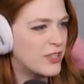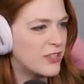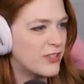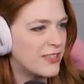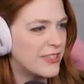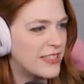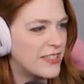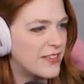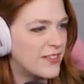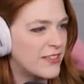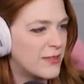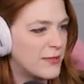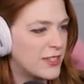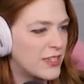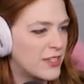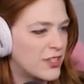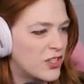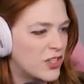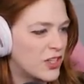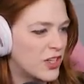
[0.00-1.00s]
It just gives
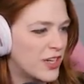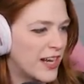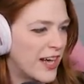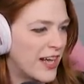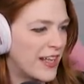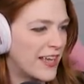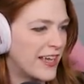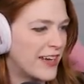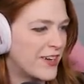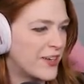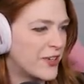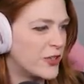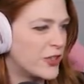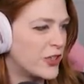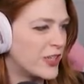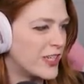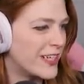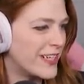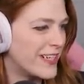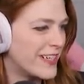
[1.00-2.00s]
me Chanel
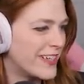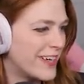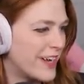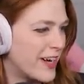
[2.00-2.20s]
energy.